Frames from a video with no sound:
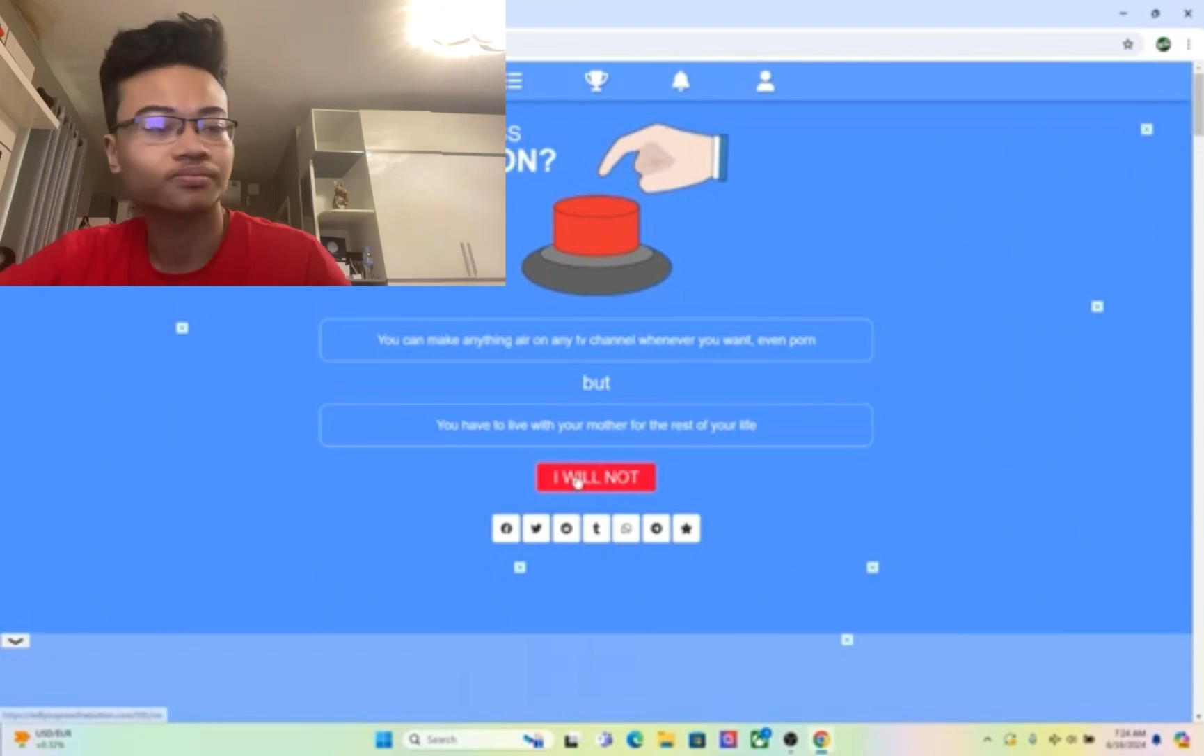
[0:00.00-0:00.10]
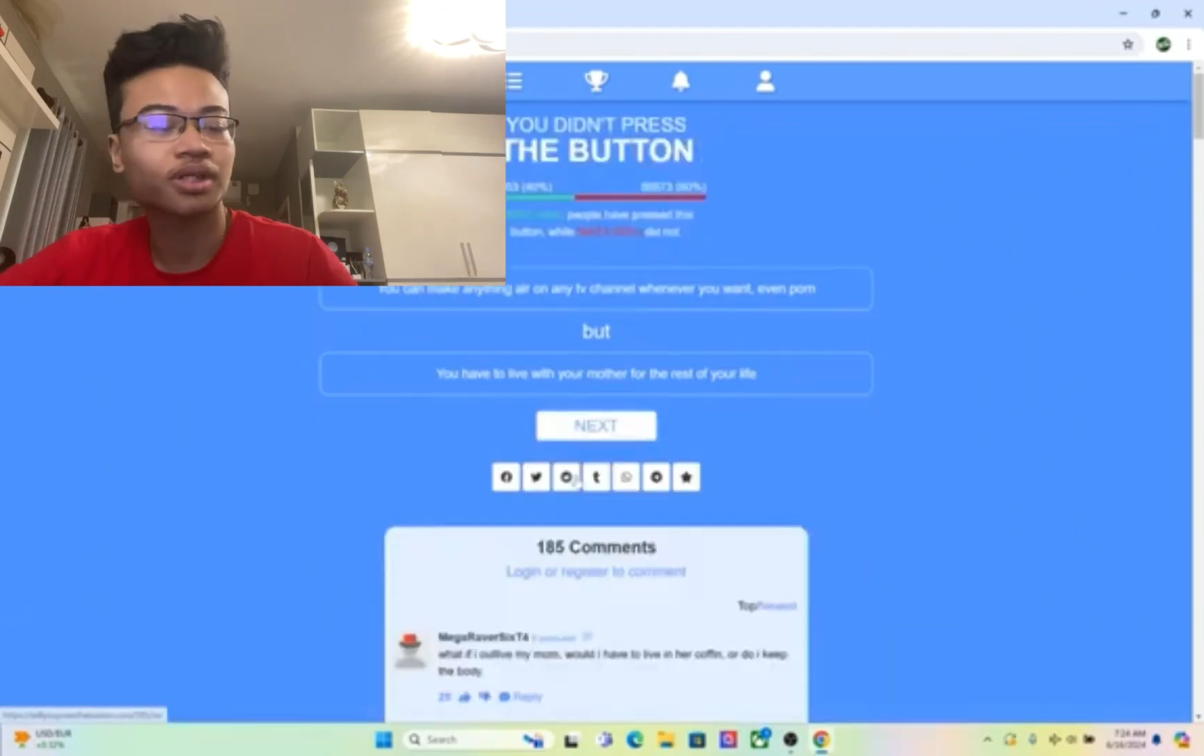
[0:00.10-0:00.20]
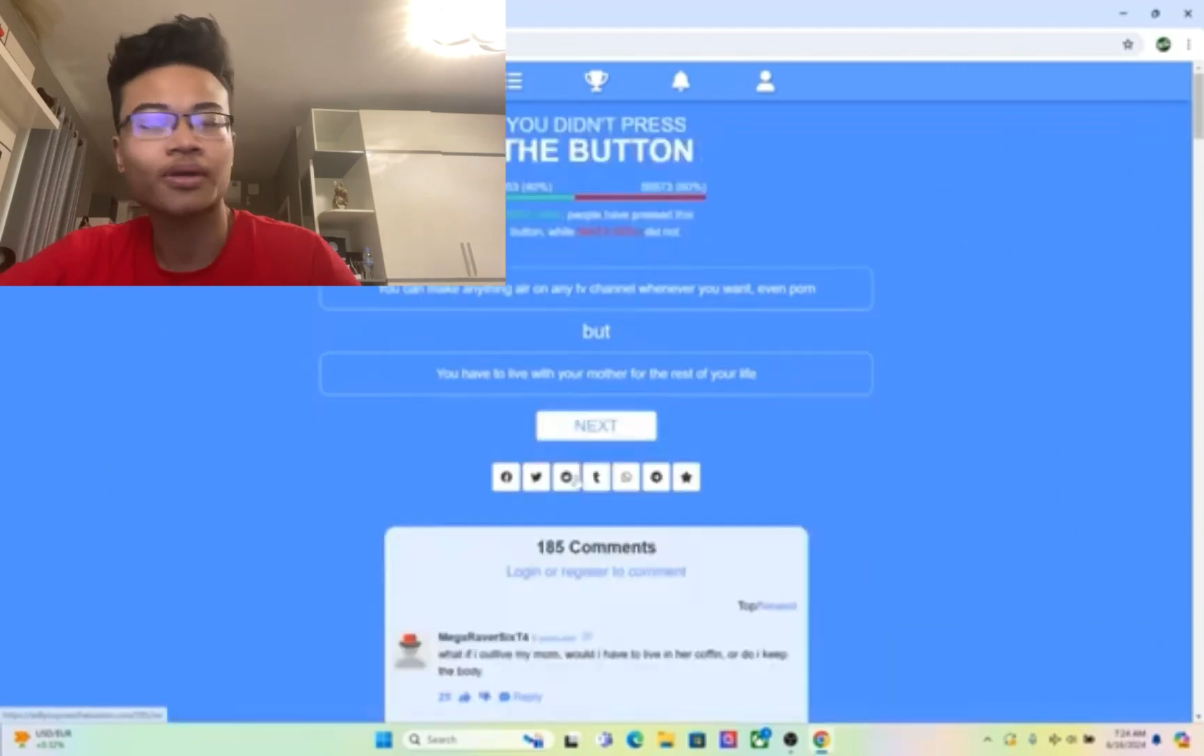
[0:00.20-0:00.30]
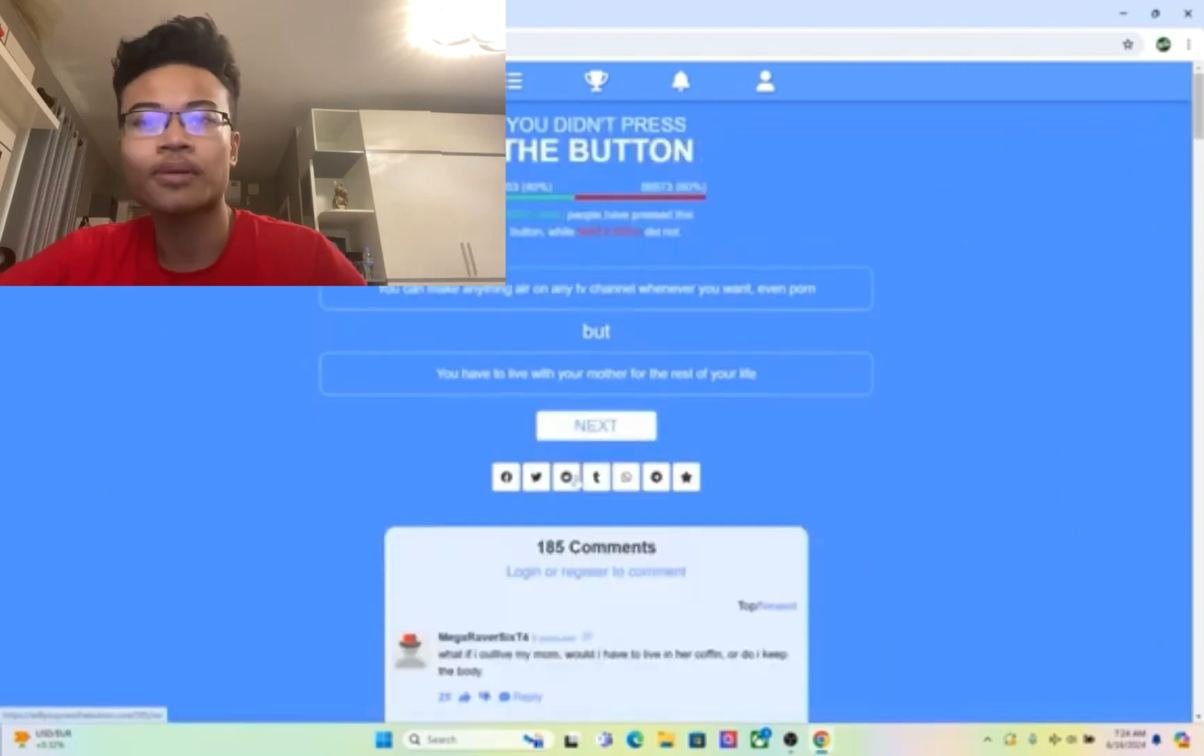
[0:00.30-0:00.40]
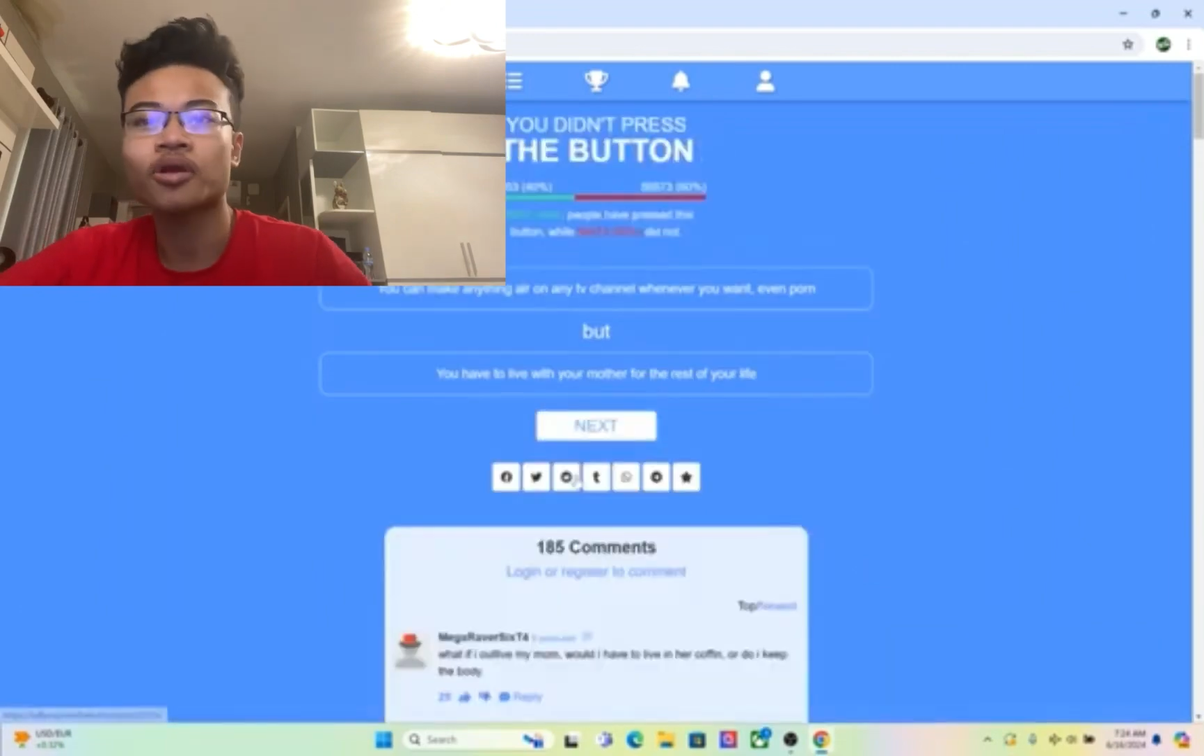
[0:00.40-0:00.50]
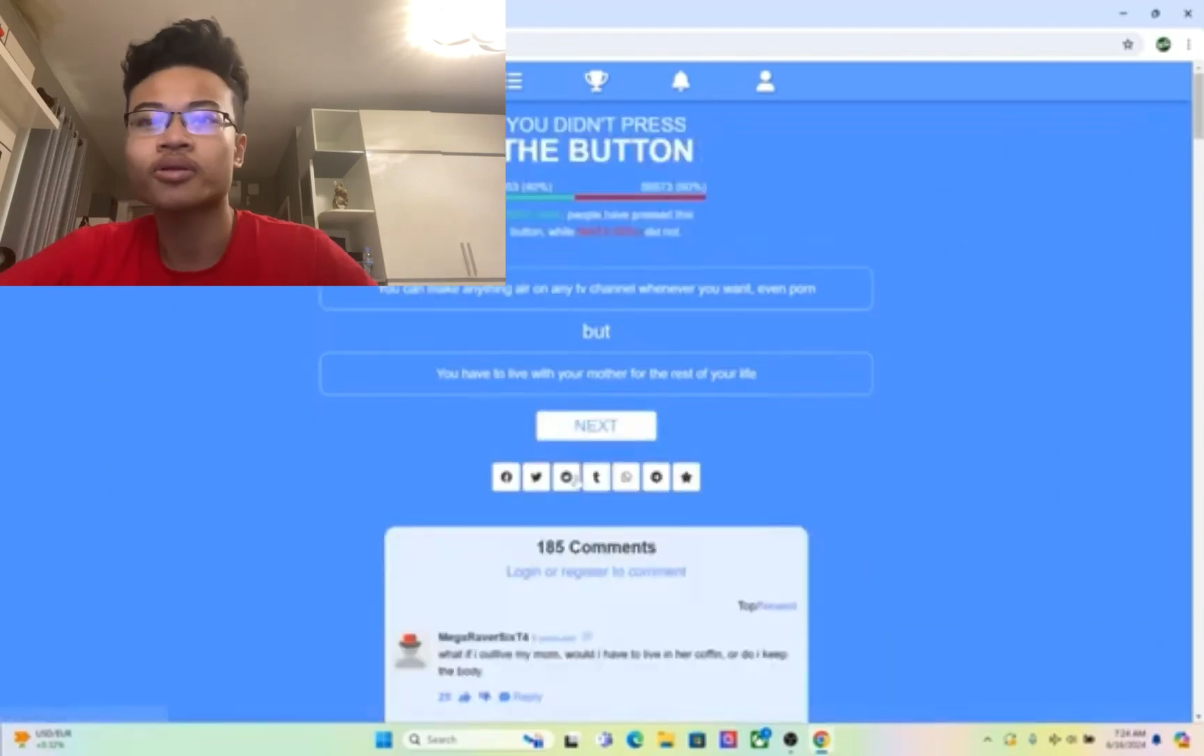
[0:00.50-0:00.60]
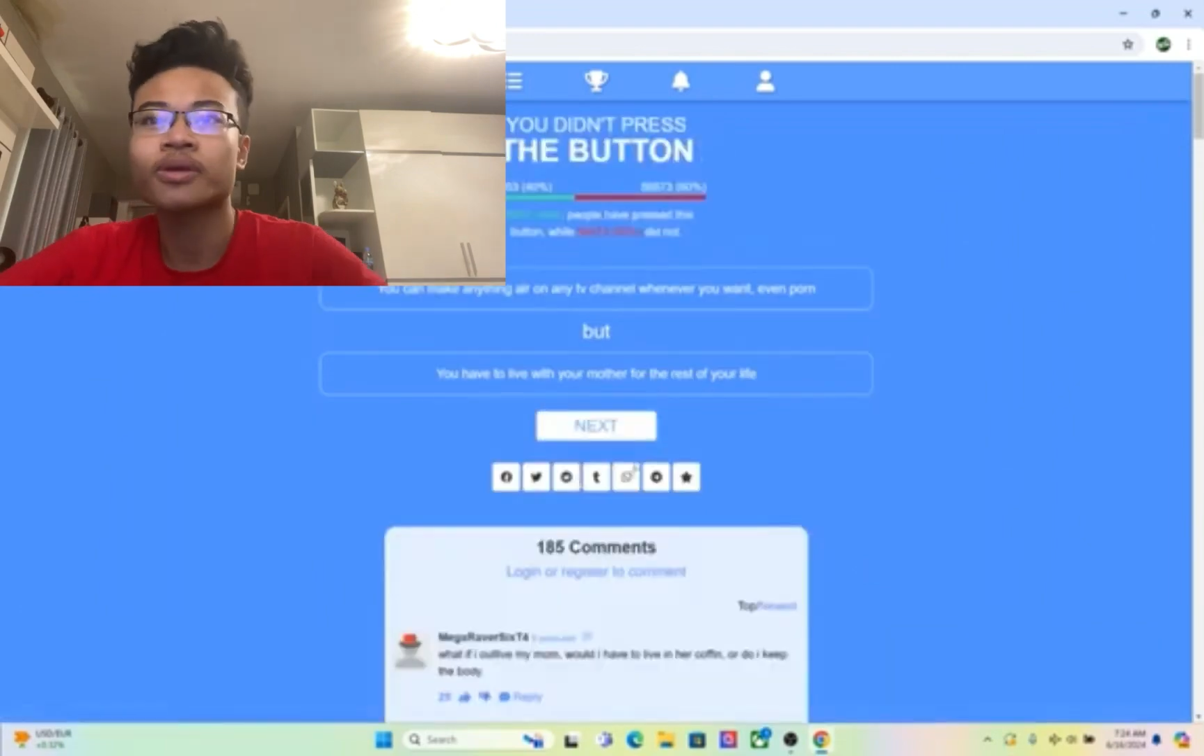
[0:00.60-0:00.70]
I mean, I'm already